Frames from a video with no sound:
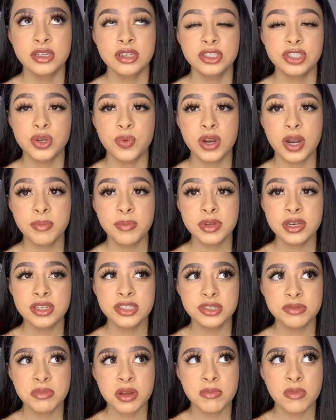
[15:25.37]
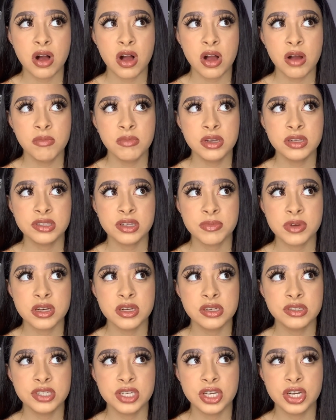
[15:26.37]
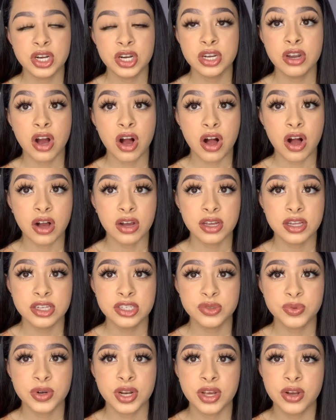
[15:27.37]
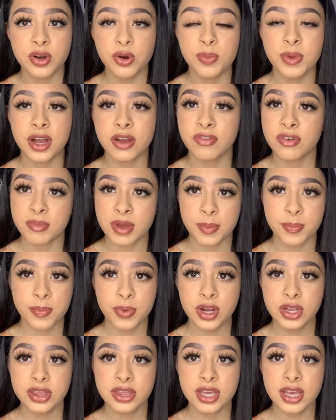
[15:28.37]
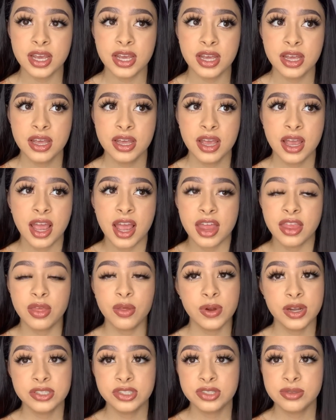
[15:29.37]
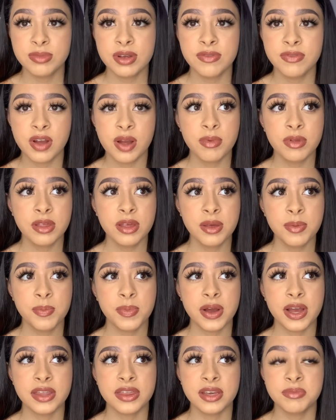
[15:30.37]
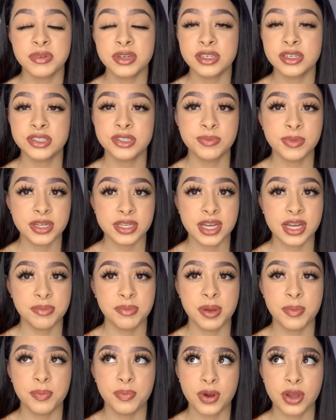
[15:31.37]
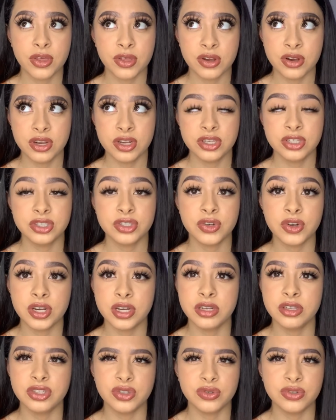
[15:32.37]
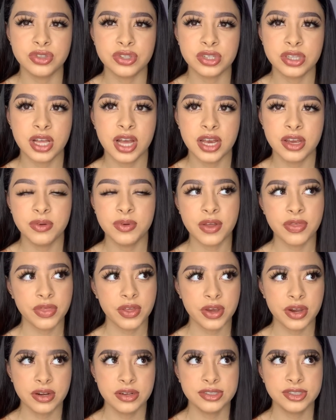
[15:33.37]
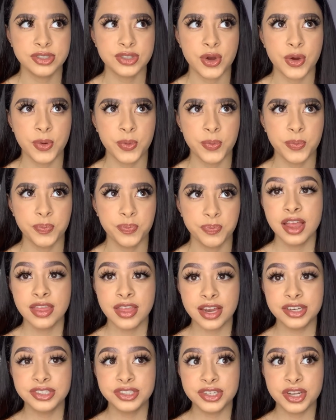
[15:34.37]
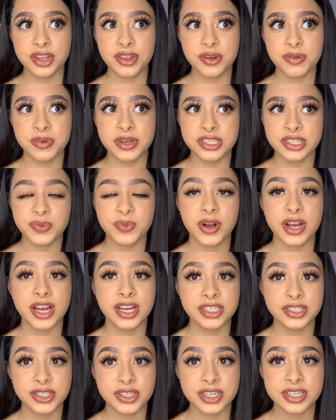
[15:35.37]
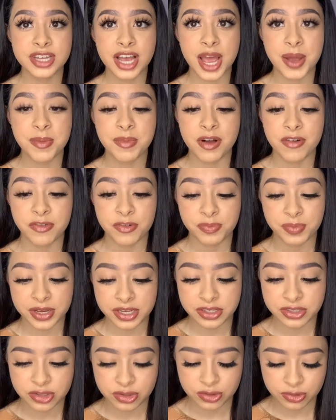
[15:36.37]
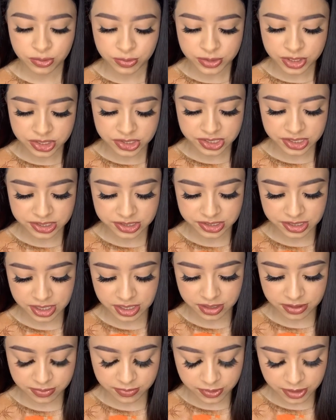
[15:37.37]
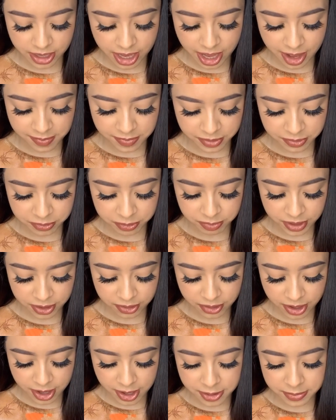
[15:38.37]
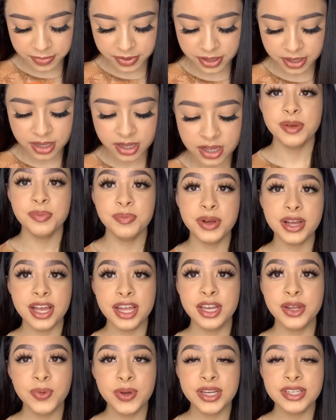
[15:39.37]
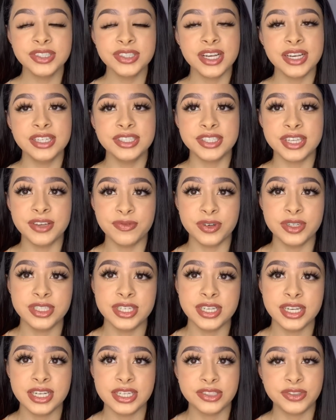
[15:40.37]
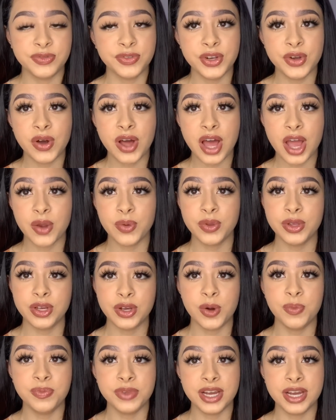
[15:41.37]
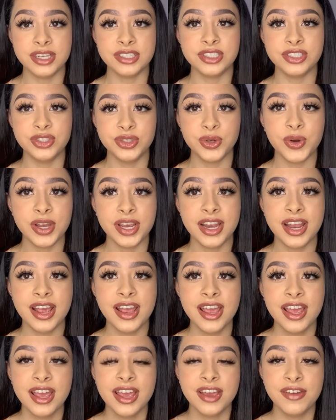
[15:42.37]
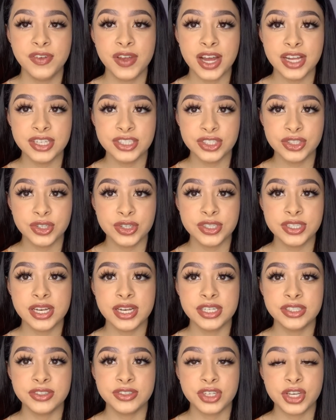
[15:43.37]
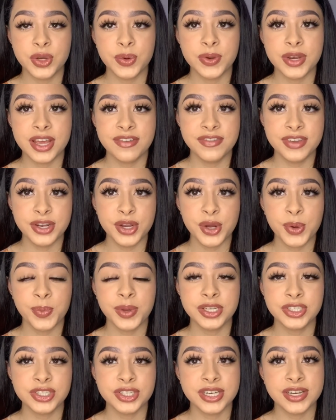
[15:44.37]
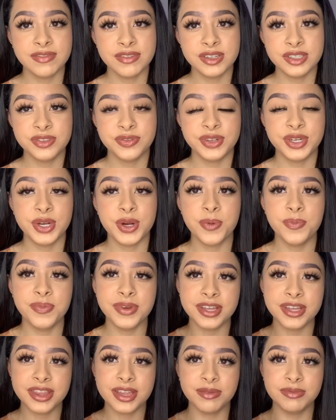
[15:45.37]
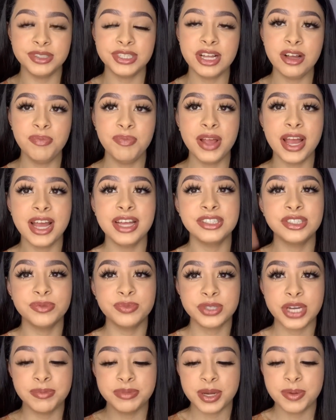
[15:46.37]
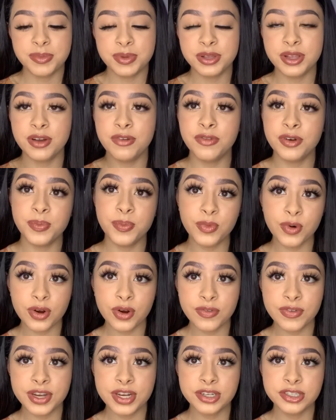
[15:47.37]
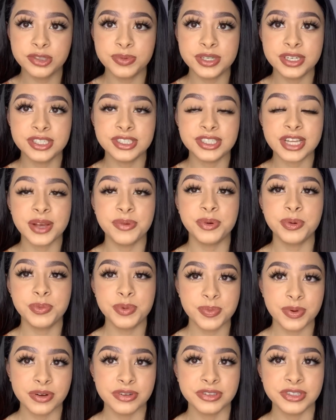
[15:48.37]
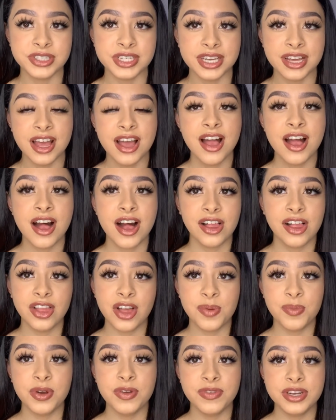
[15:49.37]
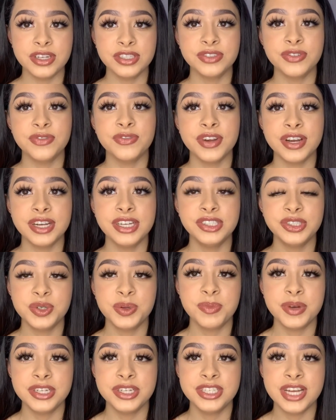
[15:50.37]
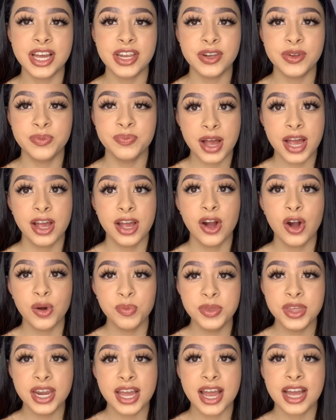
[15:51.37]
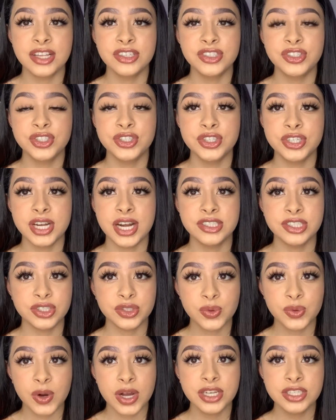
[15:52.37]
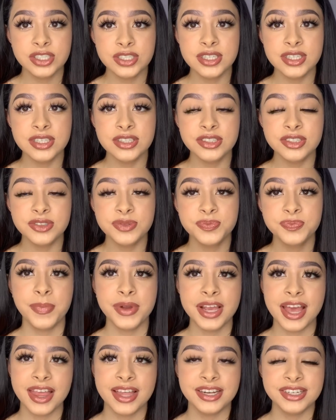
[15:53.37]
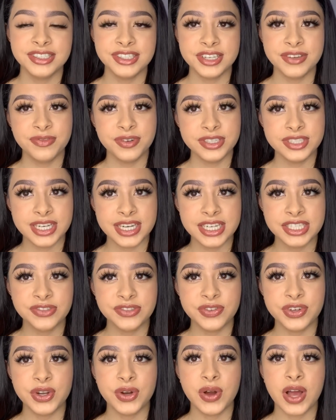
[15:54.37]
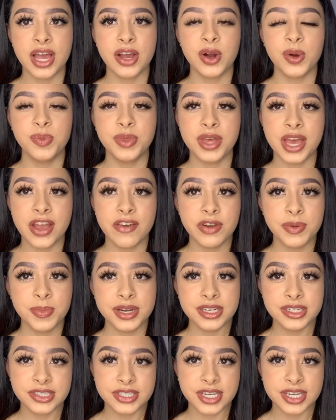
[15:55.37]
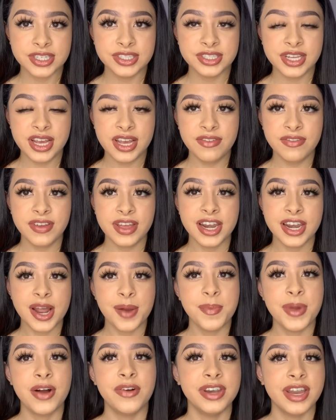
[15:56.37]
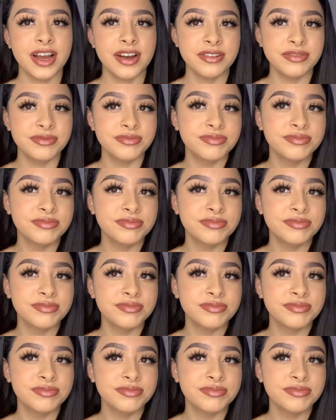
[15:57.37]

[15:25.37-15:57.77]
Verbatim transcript: So what I'm gonna see my mom is, I'm gonna see her in August when I go back for my birthday, and the rest of my family. But I think I'm gonna see my dad and my brother during June, July, around there. So that is another reason why I took time off of my YouTube, just because like what happened with my grandpa. But anyways, that is it for today's video. I really hope you guys enjoyed. If you guys enjoyed today's Q&A video, make sure to give this video a big thumbs up and subscribe down below for more videos, because I will be posting a lot more videos very soon on my channel. I hope that I answered your guys' questions. But yeah, that is it for today's video. I hope that everybody stays safe, and I'm out now.